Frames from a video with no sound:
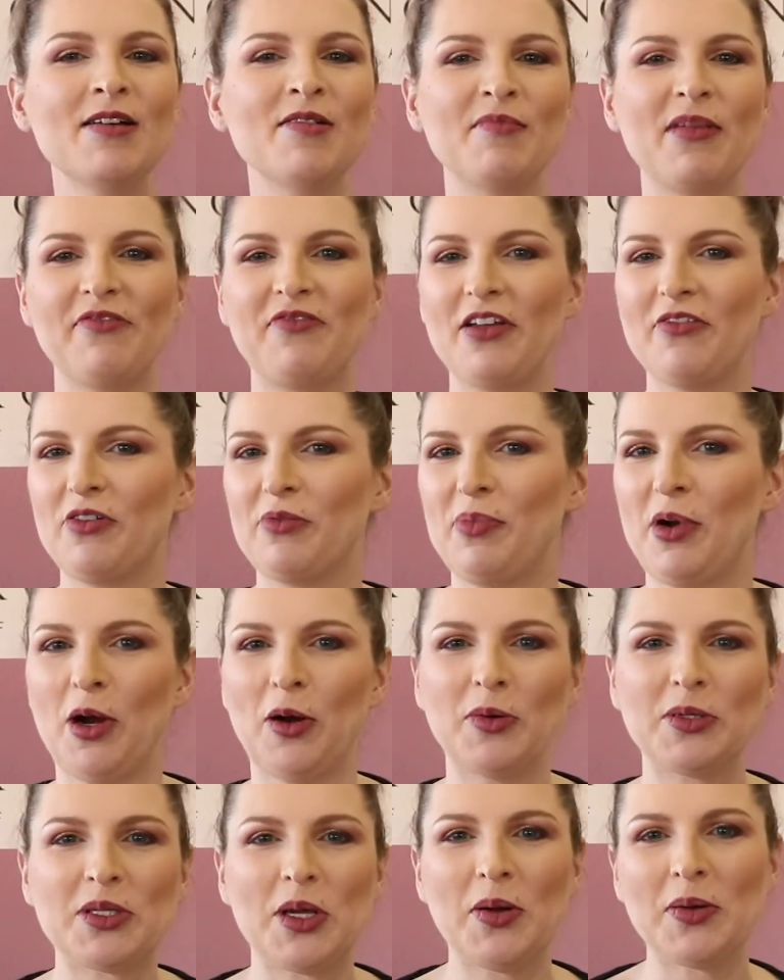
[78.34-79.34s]
My favorite part
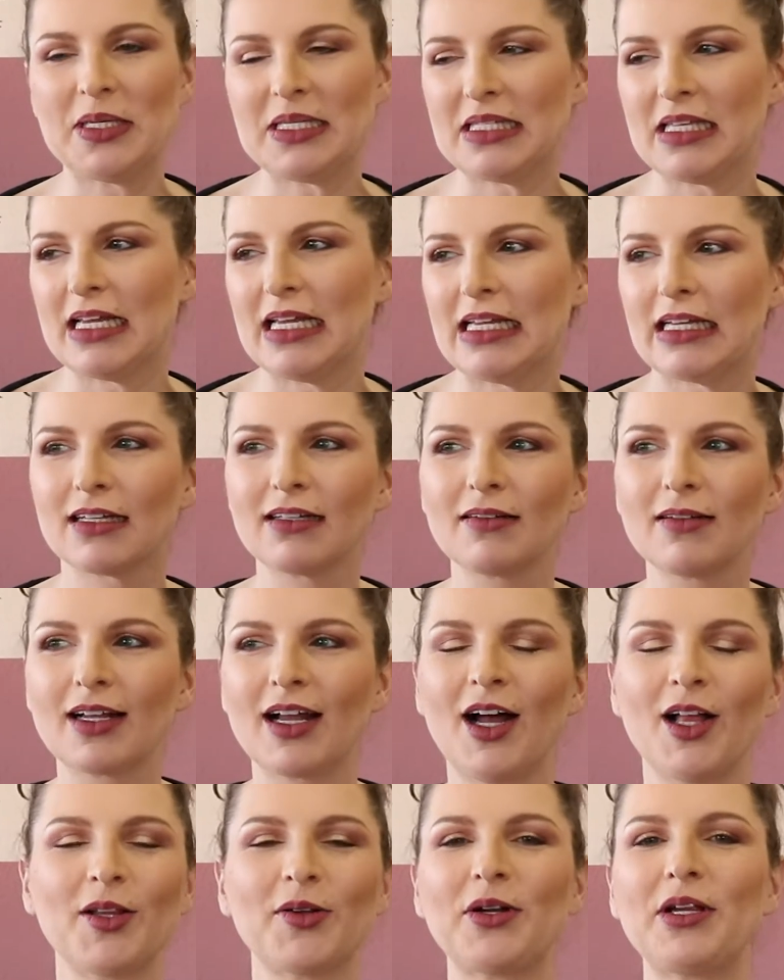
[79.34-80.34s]
was always like
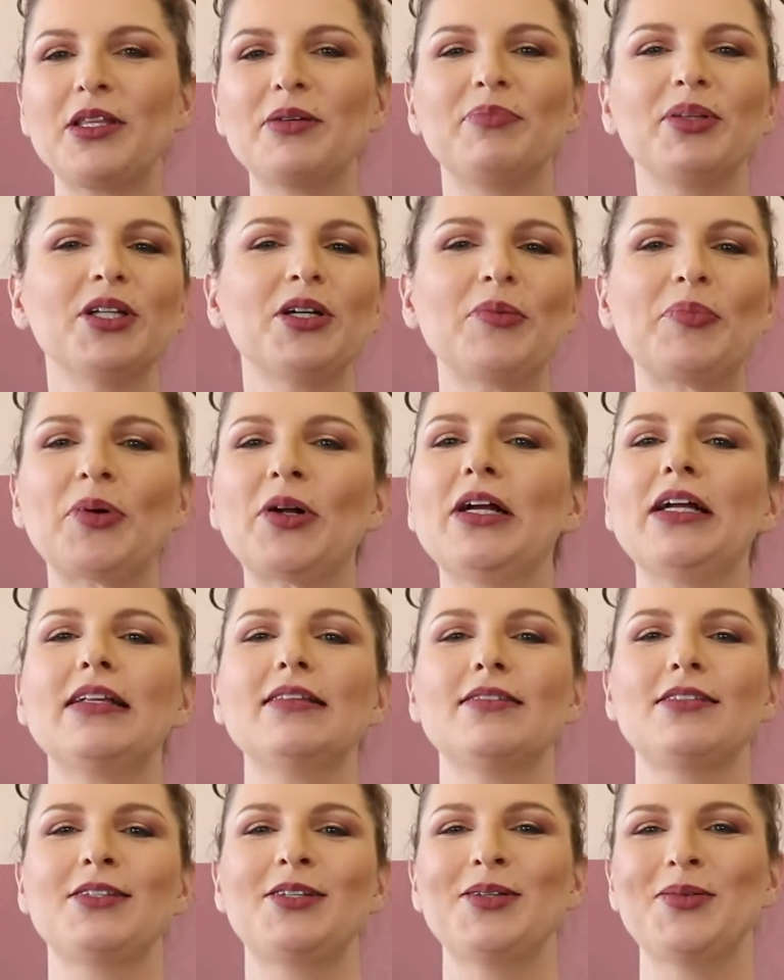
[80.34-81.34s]
coloring the
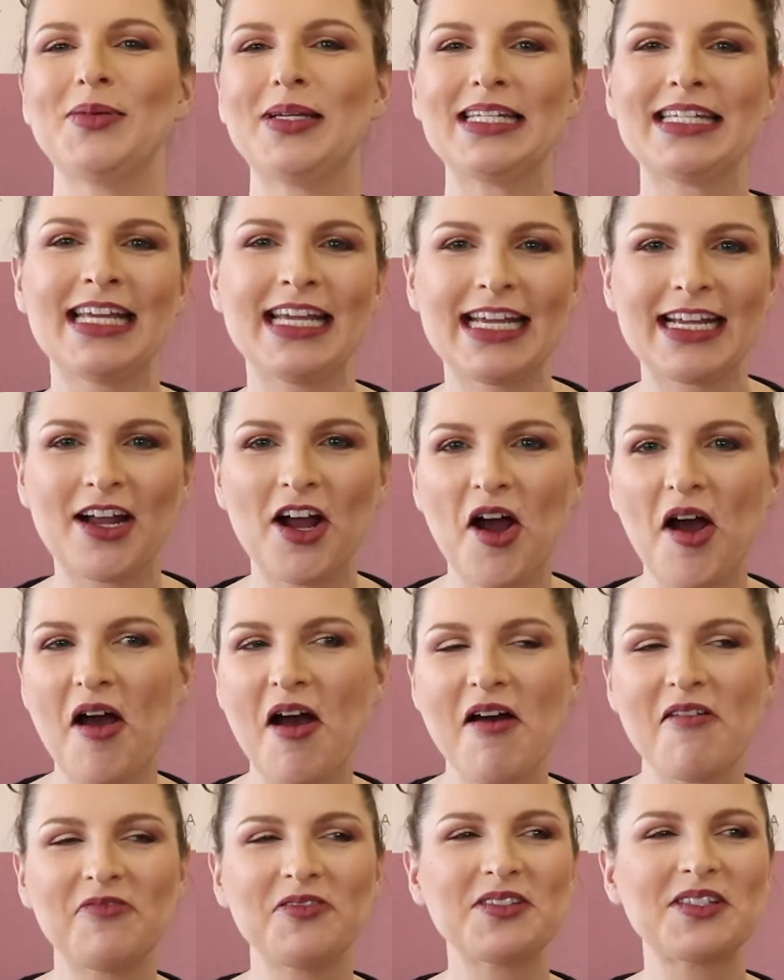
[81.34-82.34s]
blueprints, doing
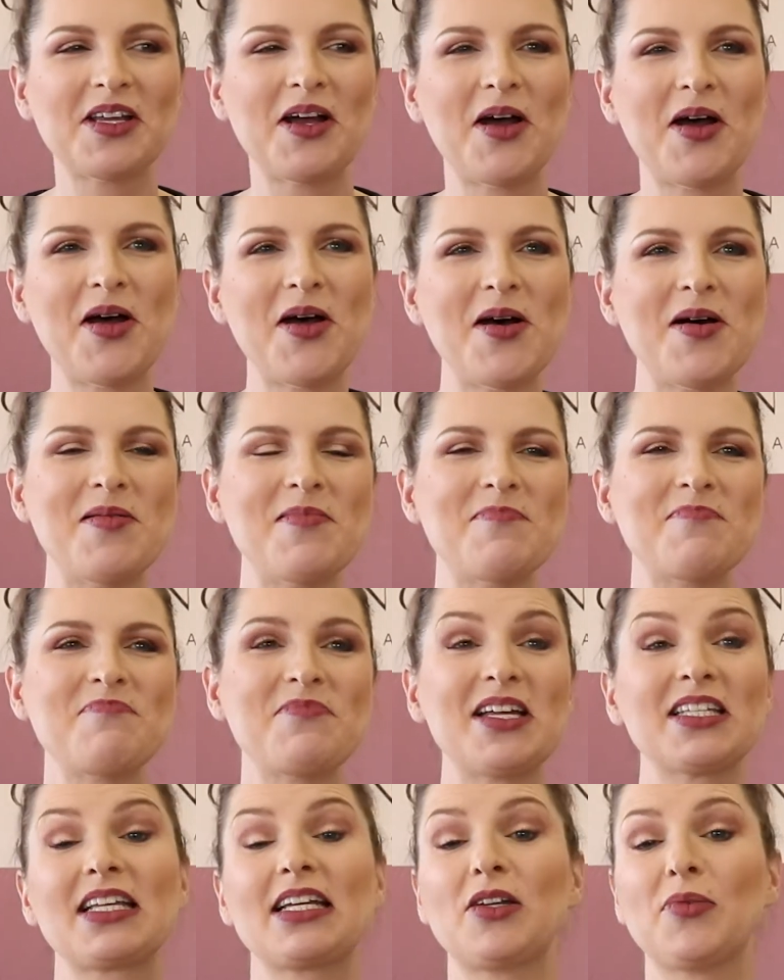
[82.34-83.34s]
takeoffs.
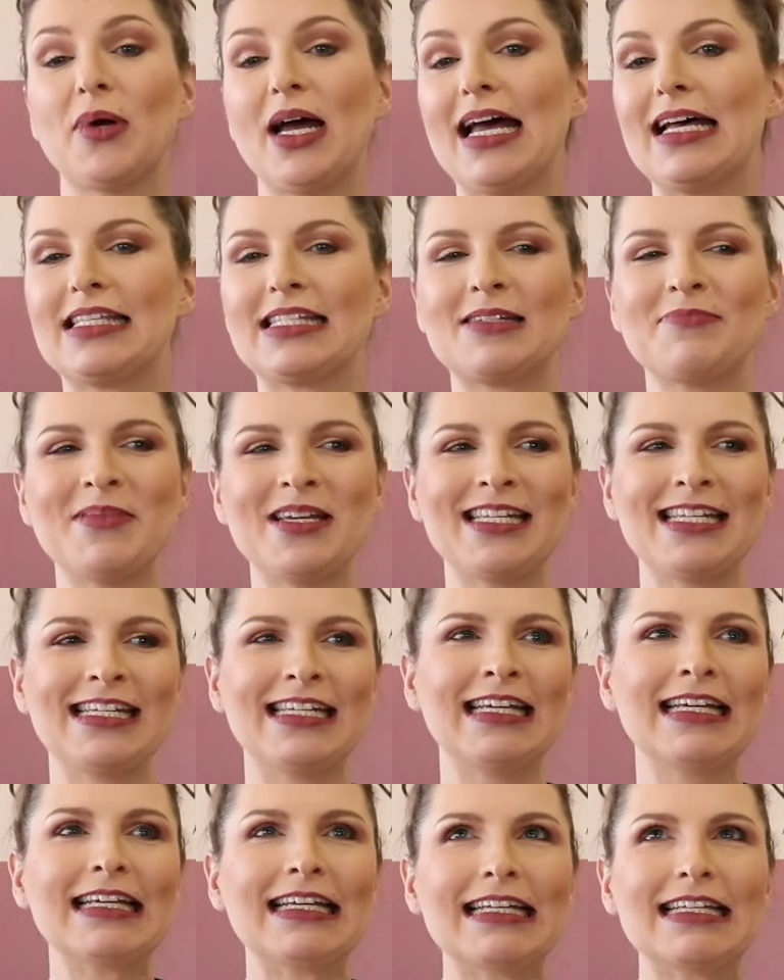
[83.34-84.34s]
That's kind of what estimating
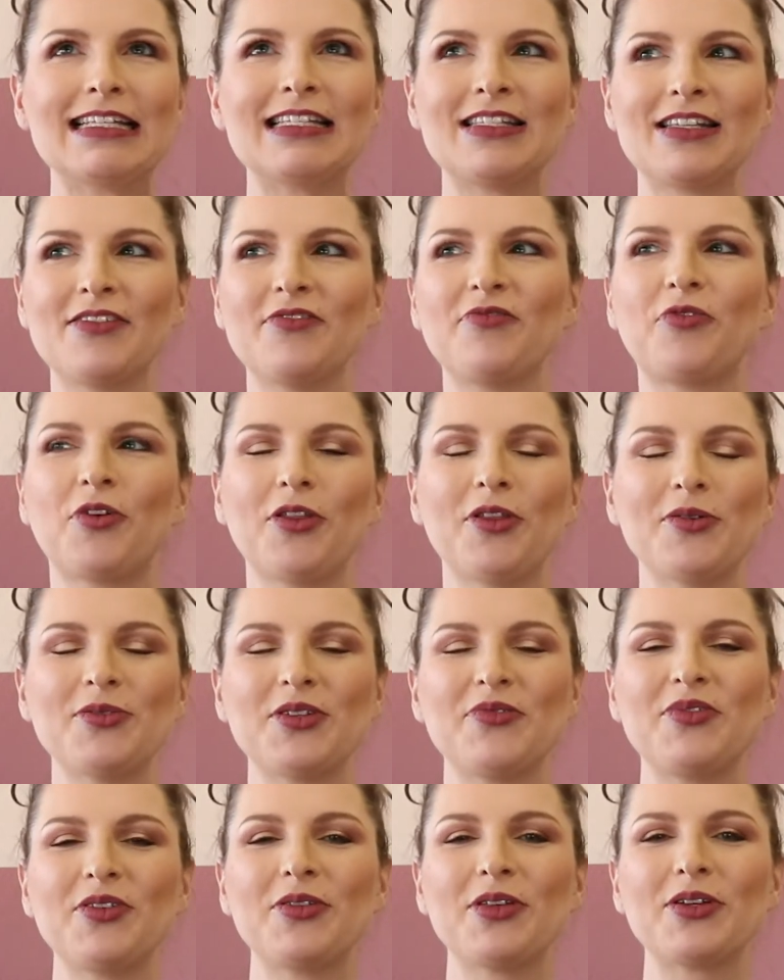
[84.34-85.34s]
is for those
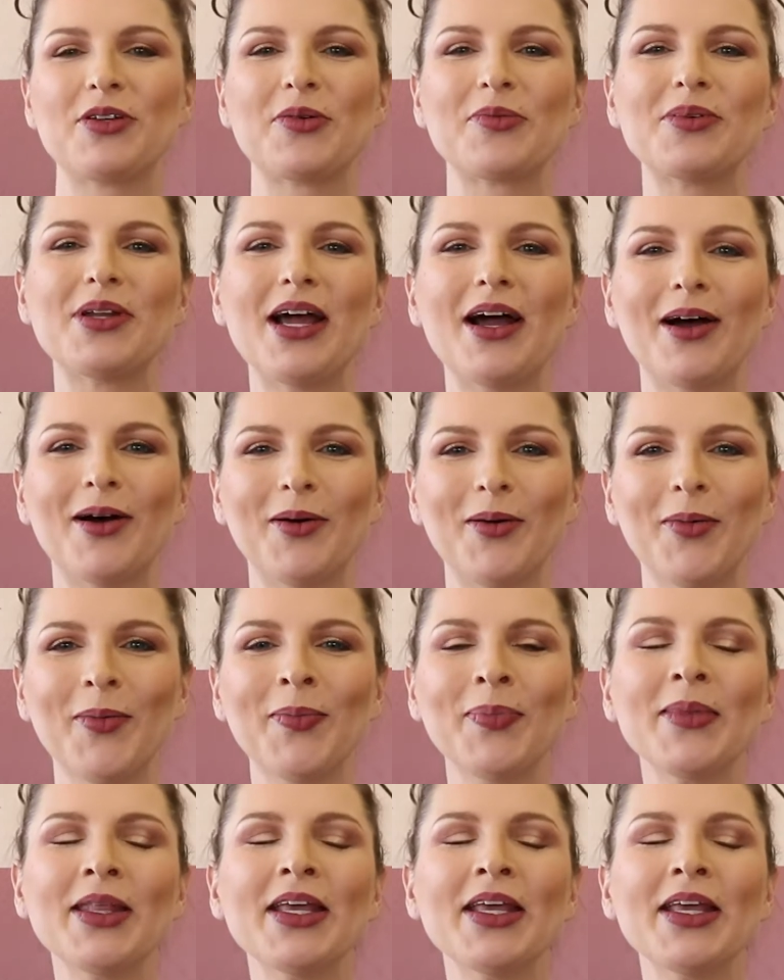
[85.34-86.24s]
of you that don't know.